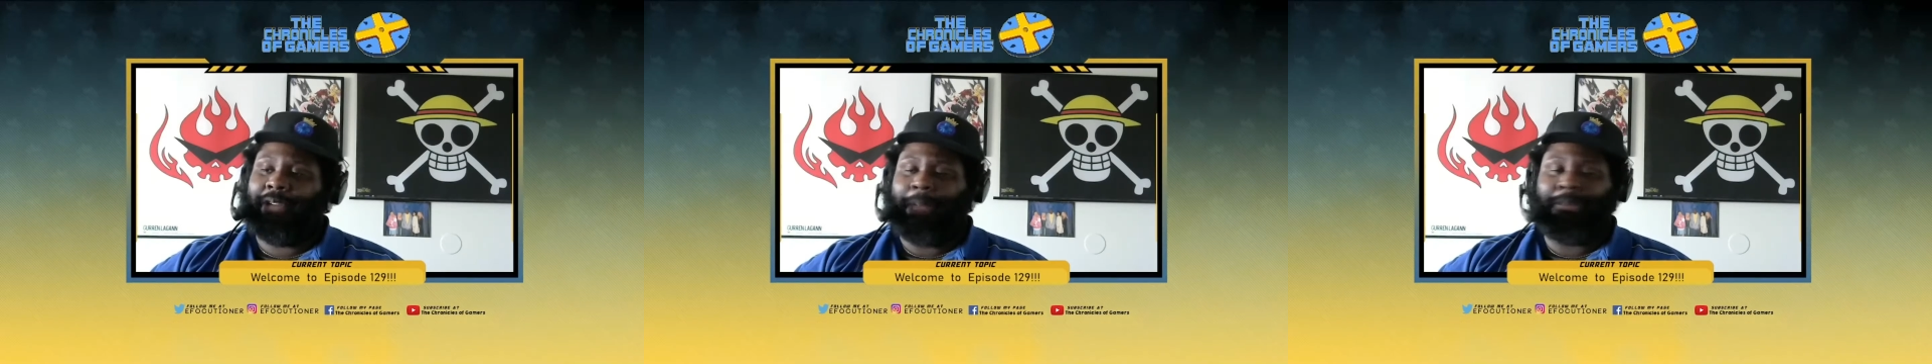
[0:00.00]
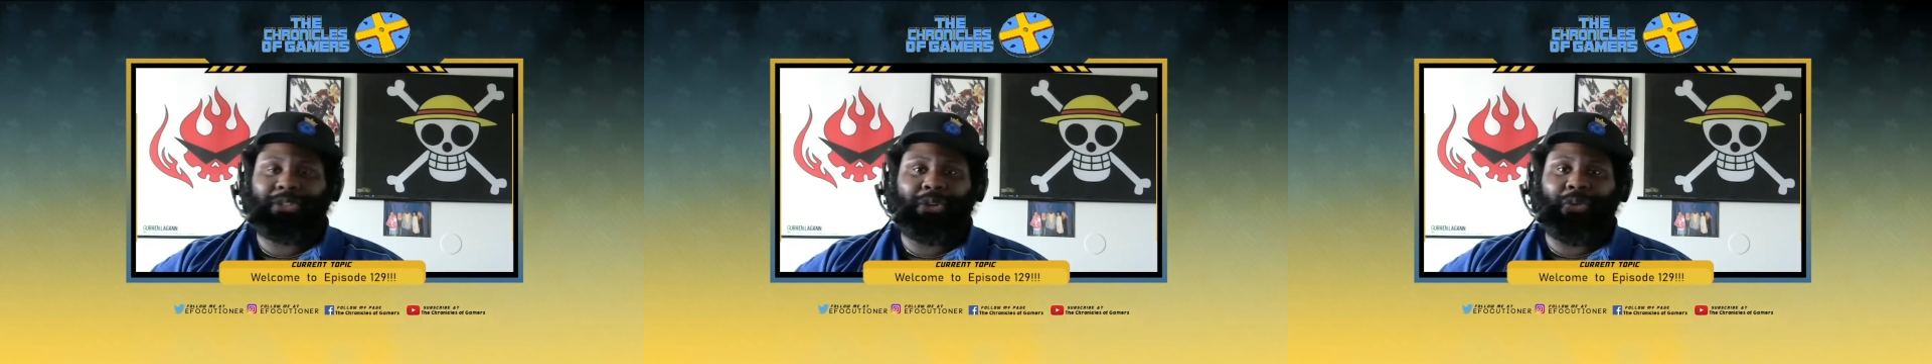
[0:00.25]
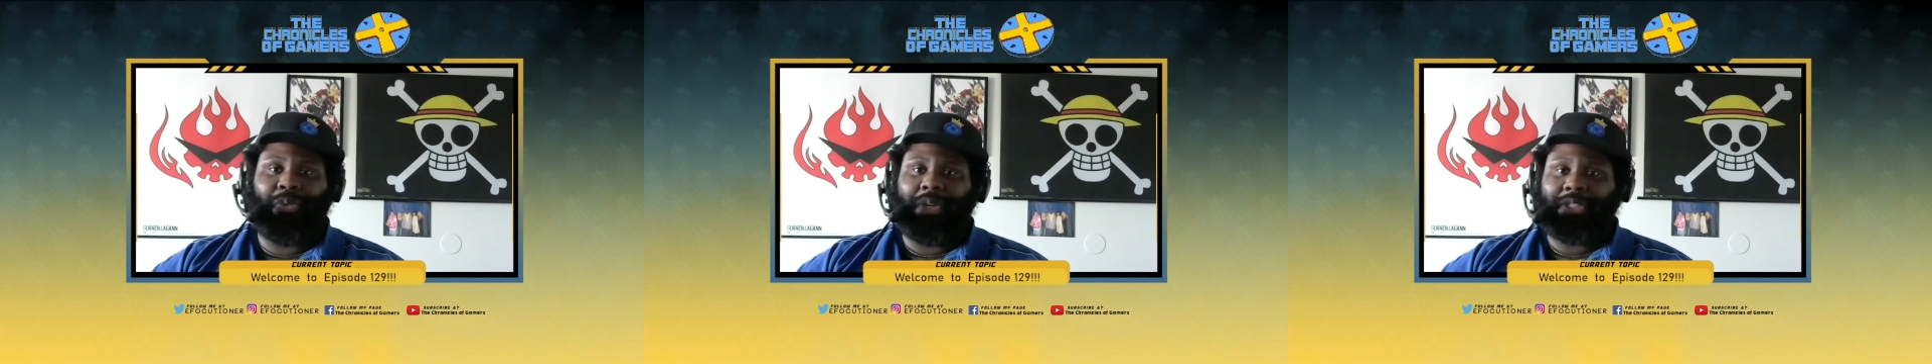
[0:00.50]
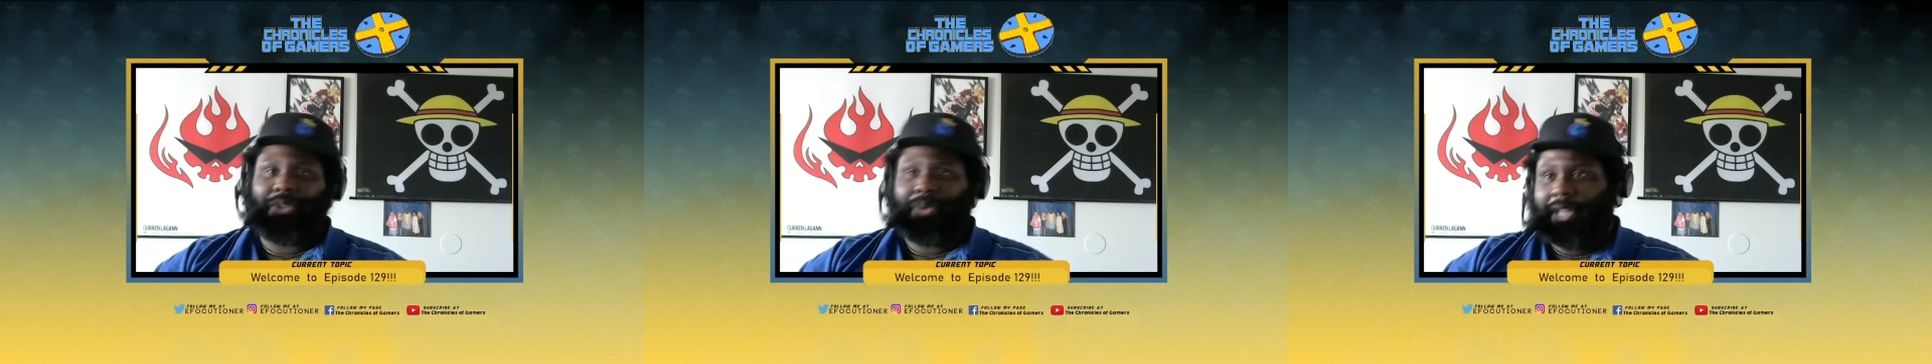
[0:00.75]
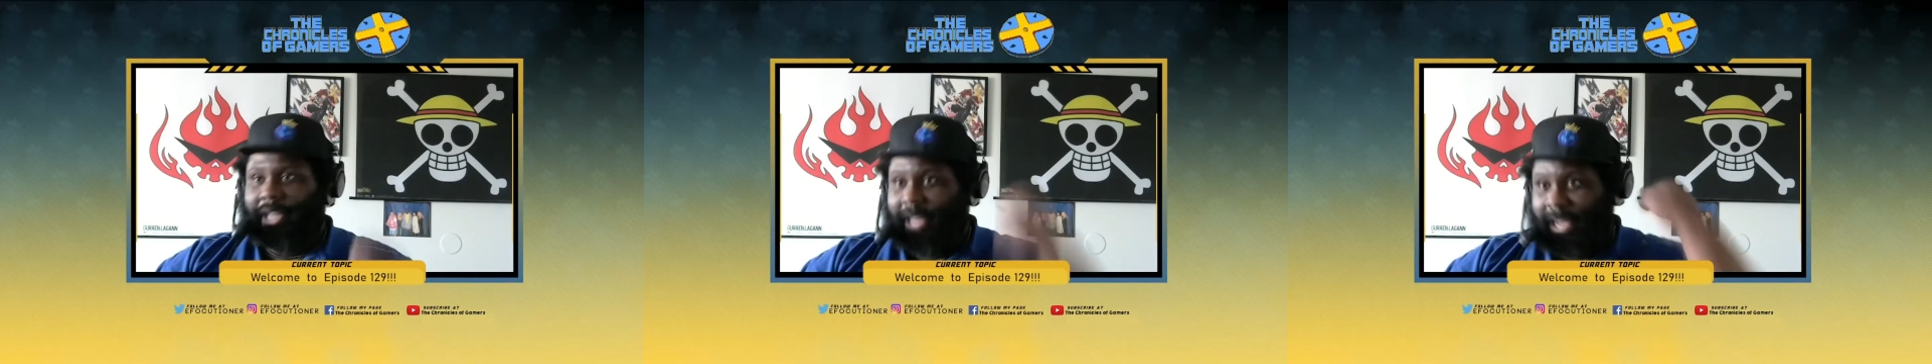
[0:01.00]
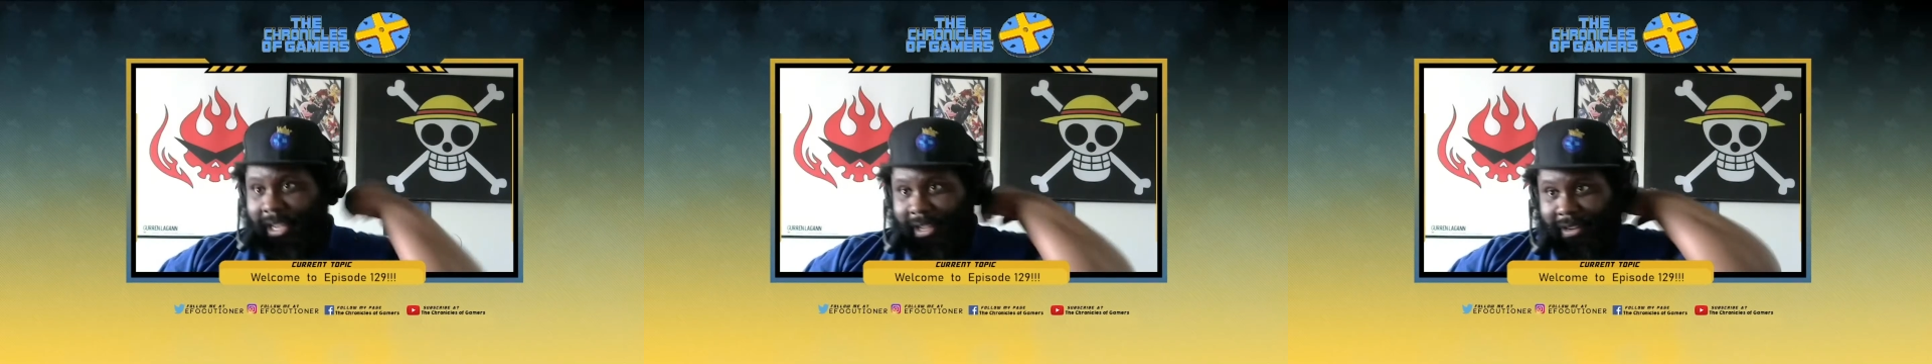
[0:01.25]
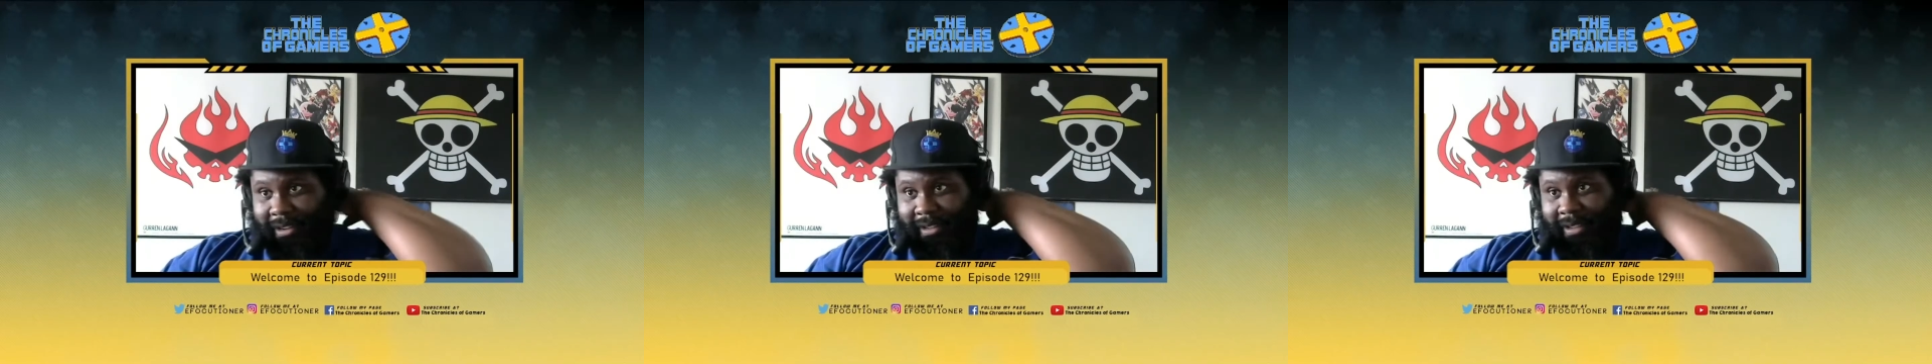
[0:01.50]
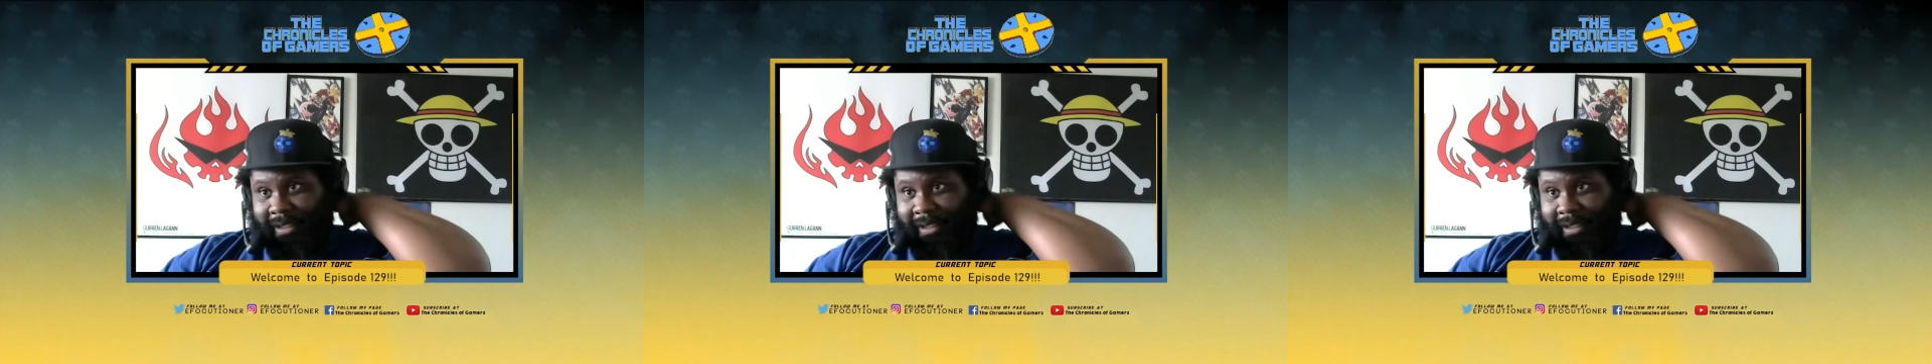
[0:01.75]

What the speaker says: Episode 129.